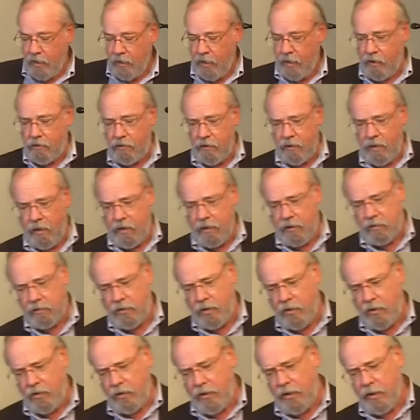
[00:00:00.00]
Now,
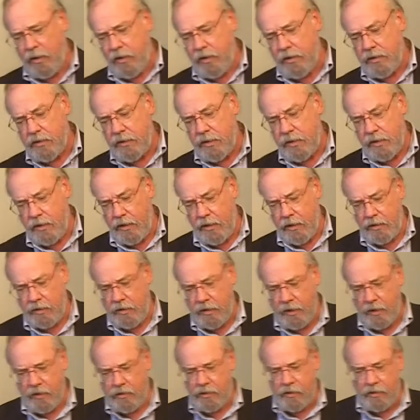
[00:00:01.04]
so looking at Zacchaeus,
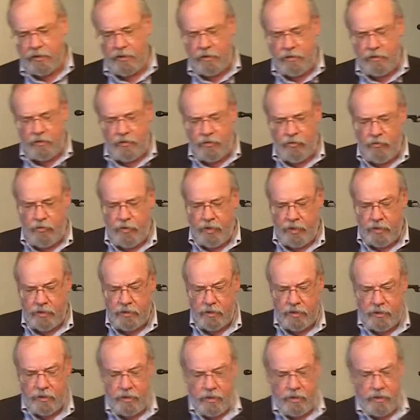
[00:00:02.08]
he has this, two things
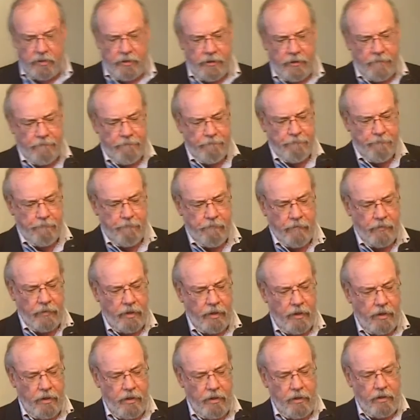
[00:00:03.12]
he does
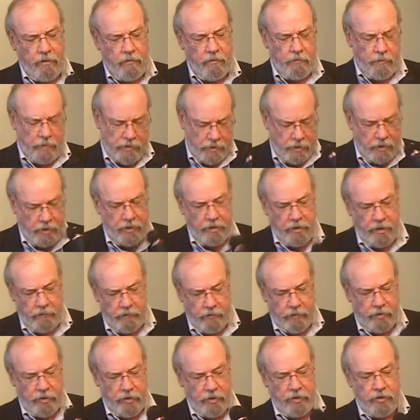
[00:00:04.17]
besides
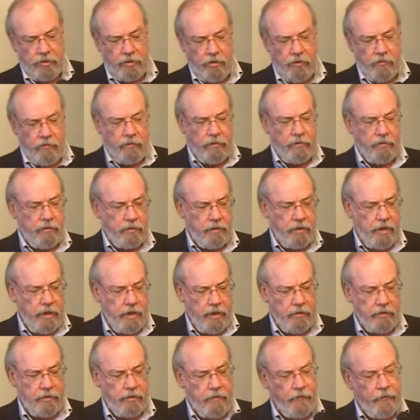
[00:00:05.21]
having Jesus over the
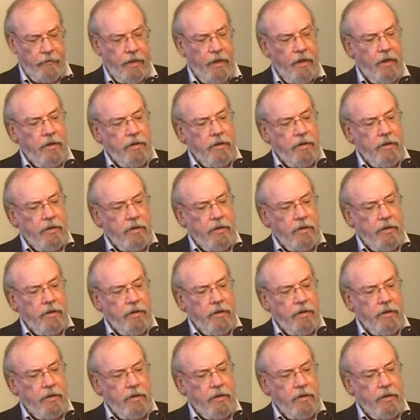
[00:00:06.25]
house.